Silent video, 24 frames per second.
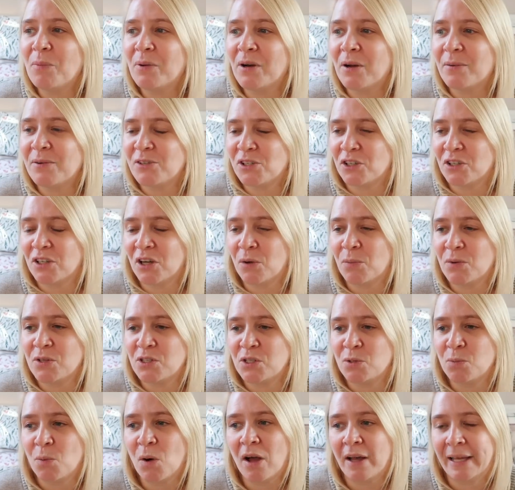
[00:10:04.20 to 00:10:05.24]
job when I was younger was
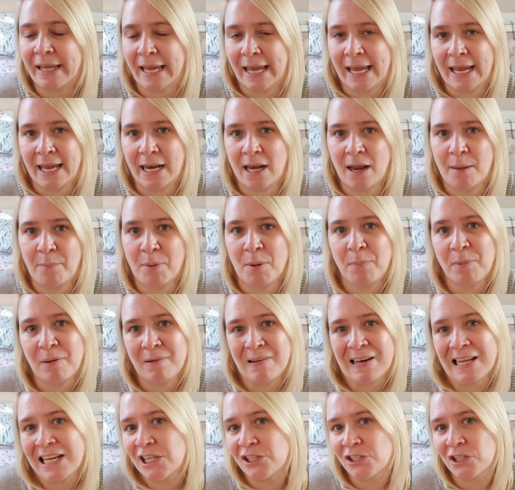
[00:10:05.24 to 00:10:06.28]
to work in public
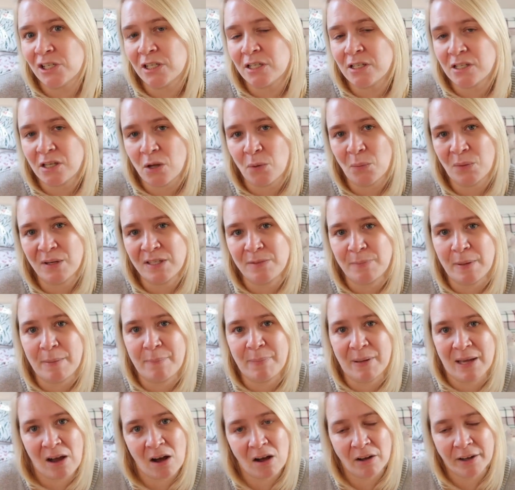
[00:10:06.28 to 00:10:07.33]
relations. So I wanted to be a
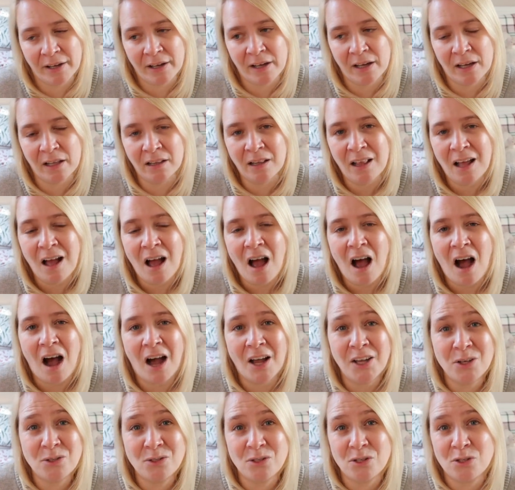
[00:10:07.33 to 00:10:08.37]
PR girl.
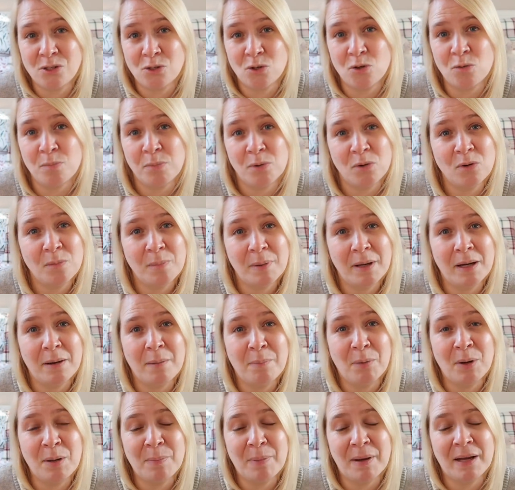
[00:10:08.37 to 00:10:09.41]
I used to stalk
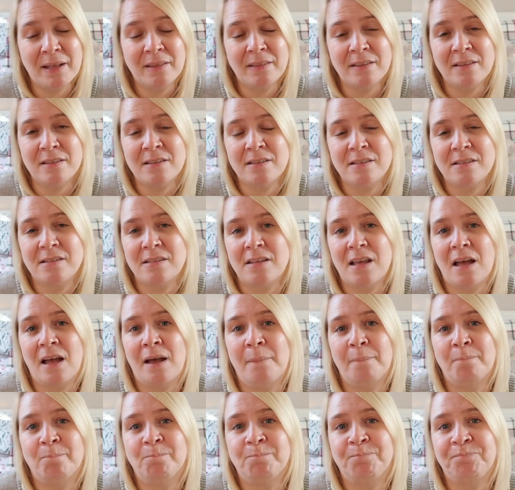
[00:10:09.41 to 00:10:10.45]
boy bands.
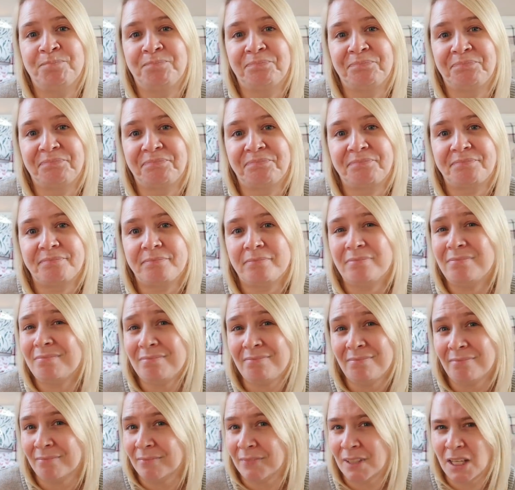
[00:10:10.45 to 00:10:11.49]
Um,
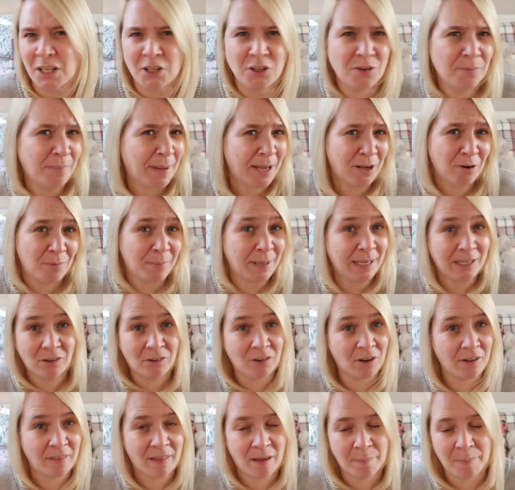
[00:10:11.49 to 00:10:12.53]
you may or may
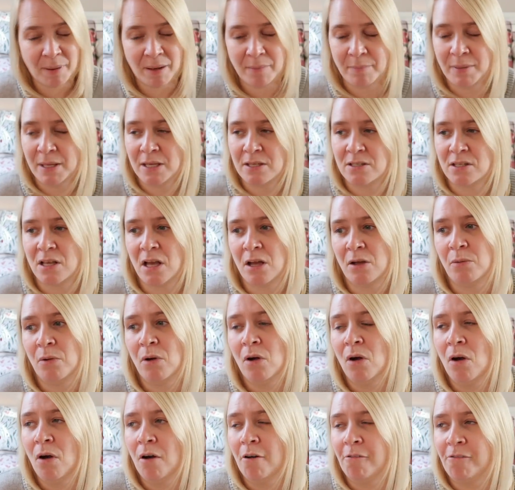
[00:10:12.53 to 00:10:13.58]
not know that about me. So
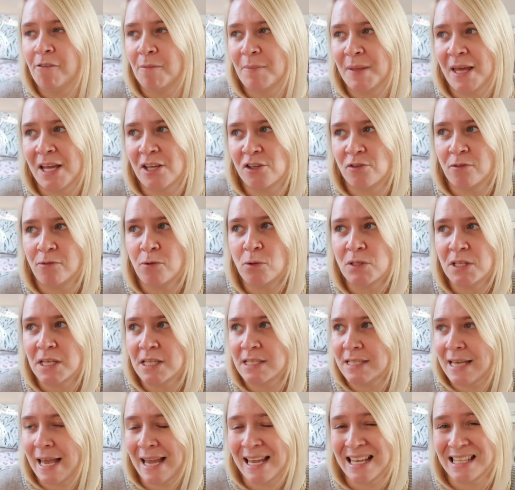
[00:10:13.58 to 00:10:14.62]
from the age of
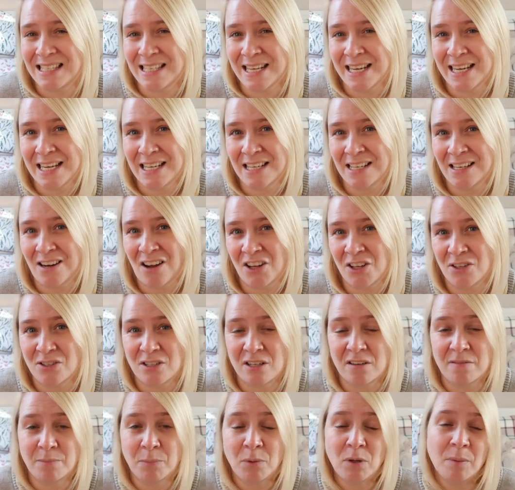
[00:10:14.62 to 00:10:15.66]
14 to 18, I used
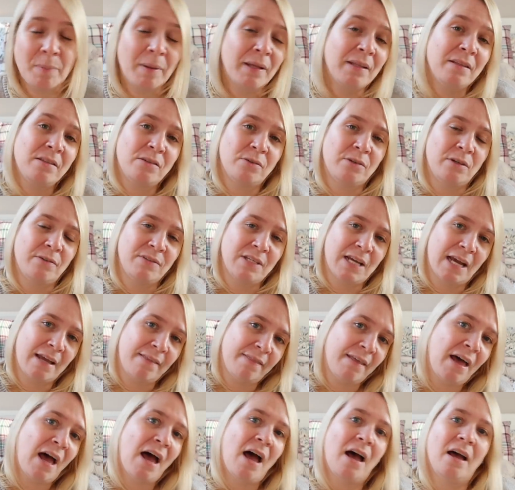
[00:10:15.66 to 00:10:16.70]
to love boy bands, so I'd have
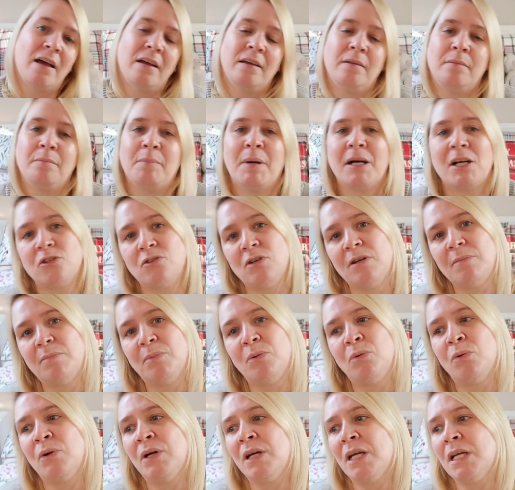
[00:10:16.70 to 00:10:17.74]
Take That and Backstreet
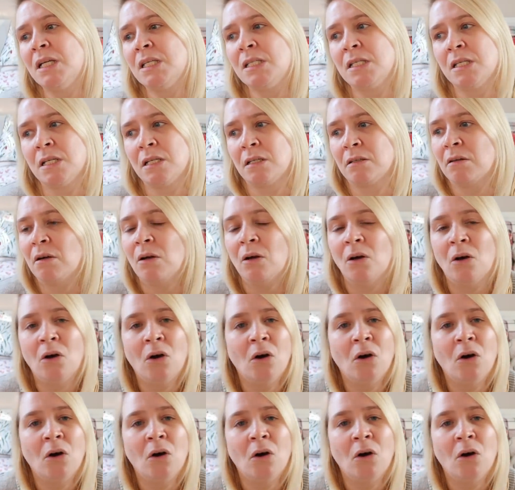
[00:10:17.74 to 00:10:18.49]
Boys and